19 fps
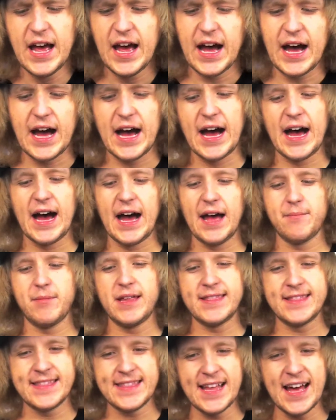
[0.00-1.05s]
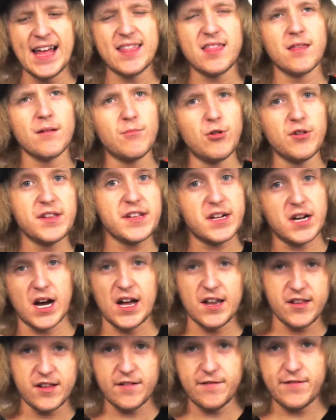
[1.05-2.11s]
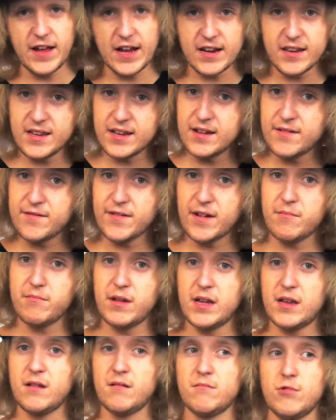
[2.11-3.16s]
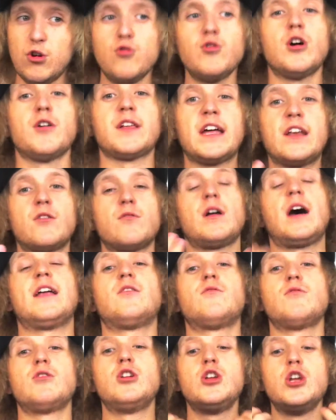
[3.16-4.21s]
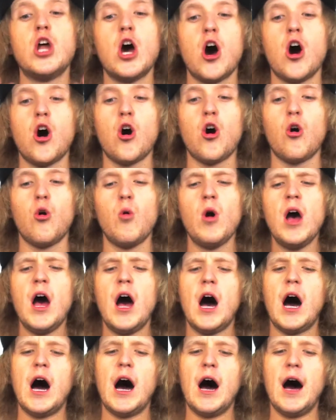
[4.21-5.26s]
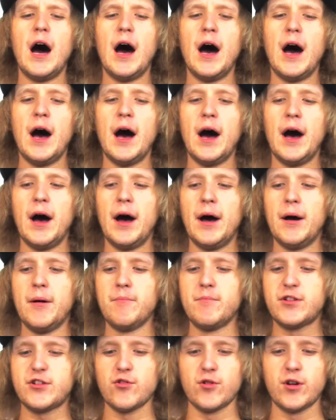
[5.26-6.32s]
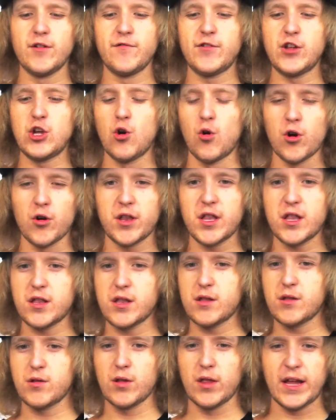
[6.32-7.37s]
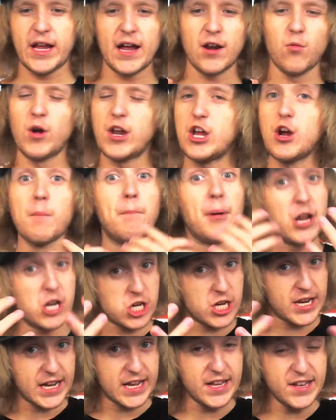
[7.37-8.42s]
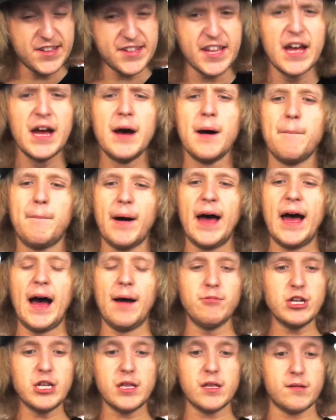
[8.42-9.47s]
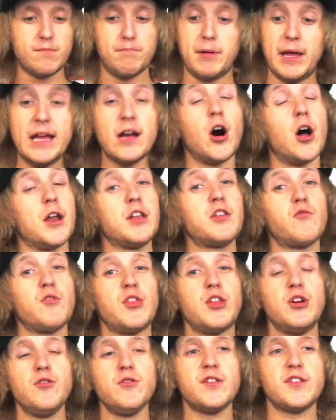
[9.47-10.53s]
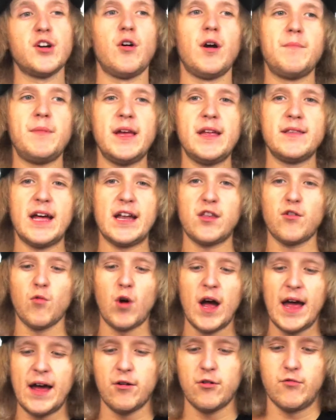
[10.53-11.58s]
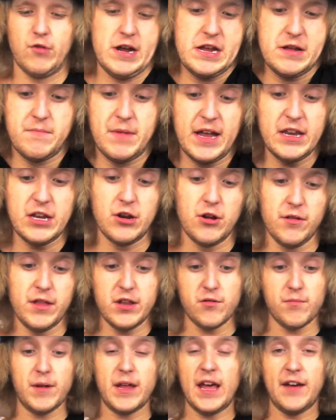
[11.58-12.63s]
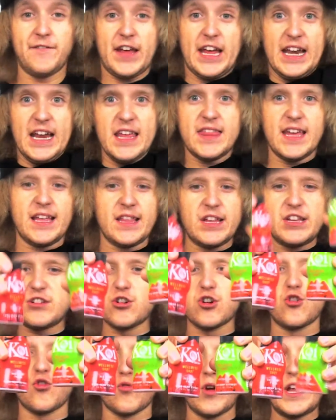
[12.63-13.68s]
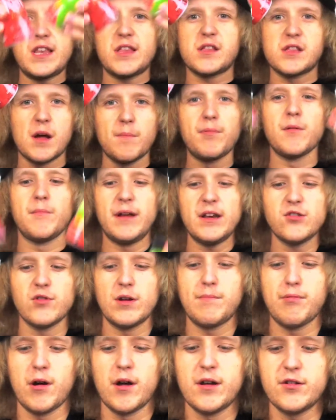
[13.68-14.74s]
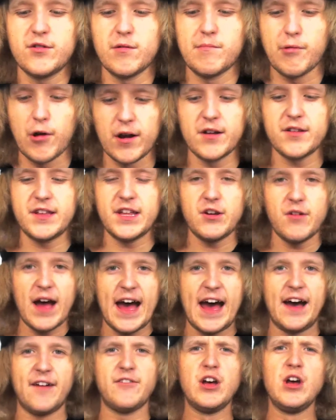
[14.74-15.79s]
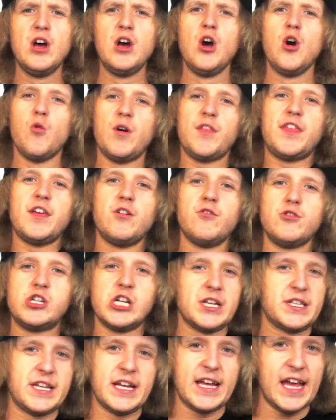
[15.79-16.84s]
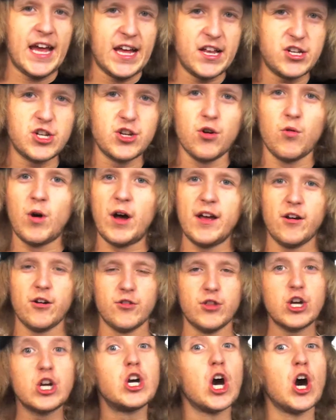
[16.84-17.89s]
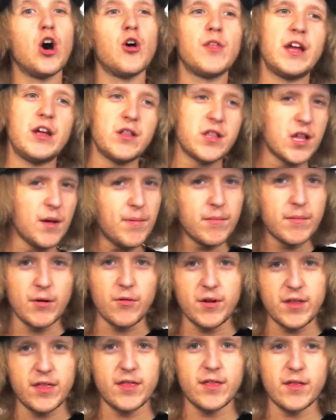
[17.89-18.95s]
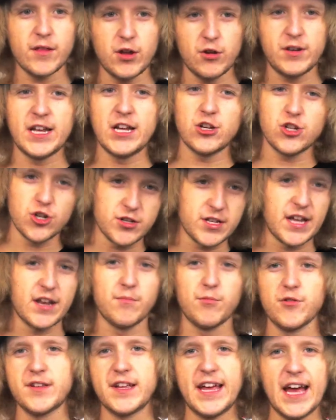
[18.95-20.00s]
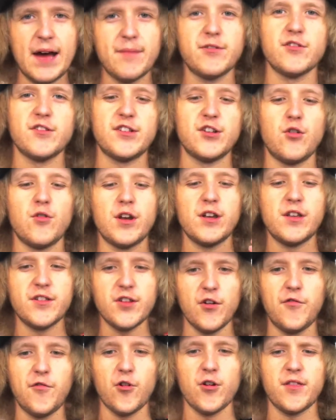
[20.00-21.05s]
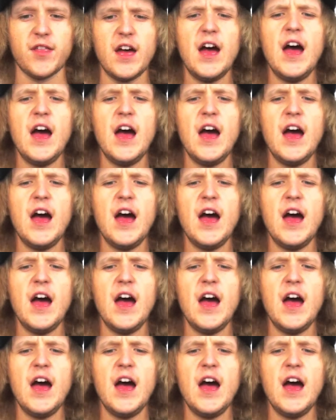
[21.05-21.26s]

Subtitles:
I mean, not the most cost effective. I mean, who knows? I don't know sort of kind of what your budget is, but I'm just being honest with you. So I mean, that's why I would recommend, these would be, if anything, these are great supplementary products, or products that you have with you just in case, while you're on the go, that you supplement with your tinctures, edibles, and capsules, so on and so forth.